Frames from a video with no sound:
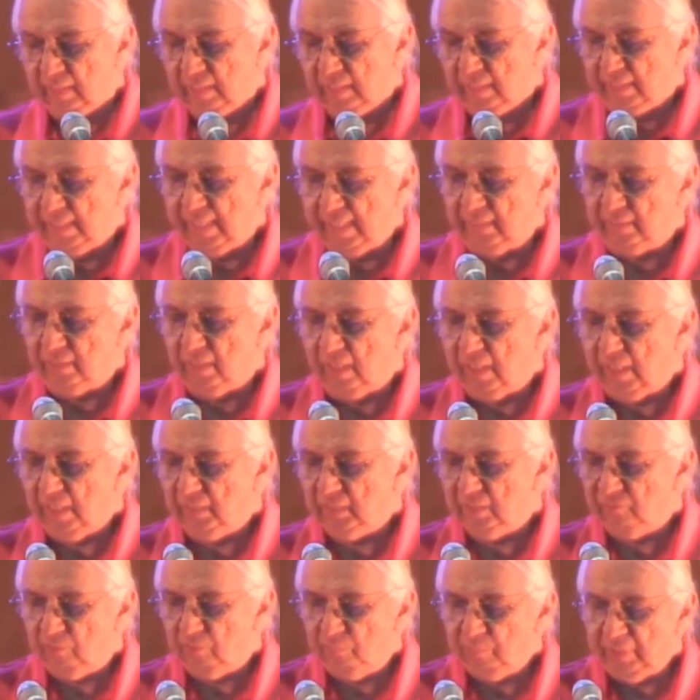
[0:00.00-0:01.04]
at the
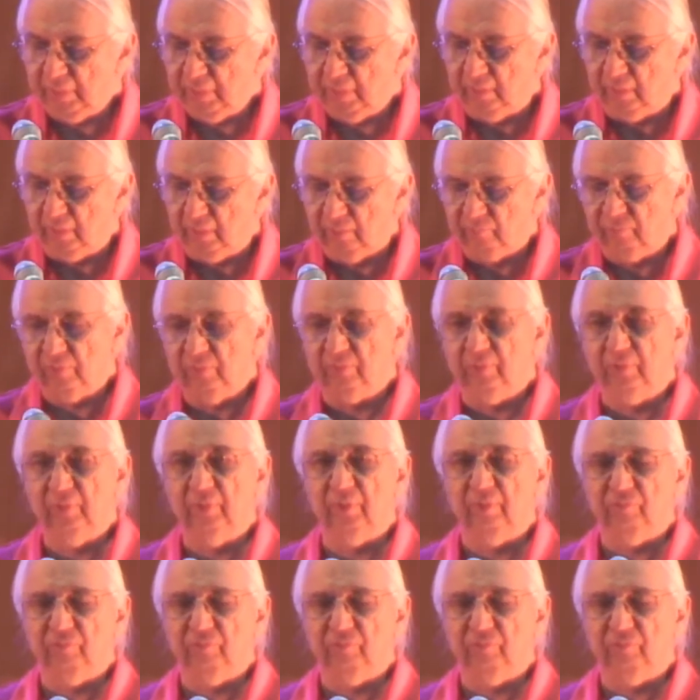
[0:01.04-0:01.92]
high-level meeting of the